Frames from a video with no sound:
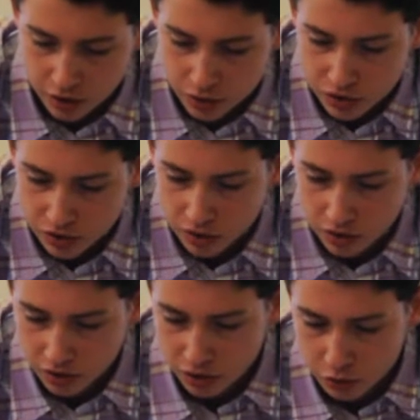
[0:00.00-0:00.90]
I used.
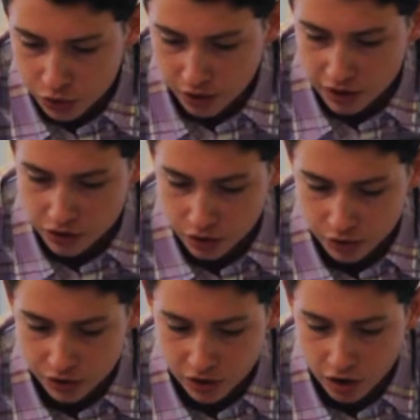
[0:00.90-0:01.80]
The user
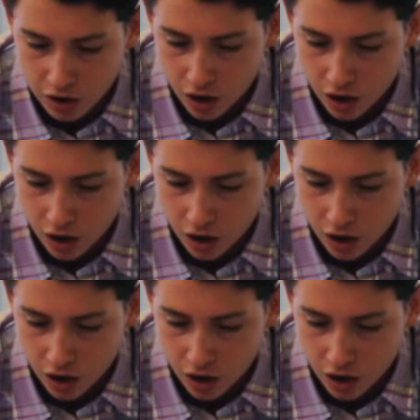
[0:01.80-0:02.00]
enters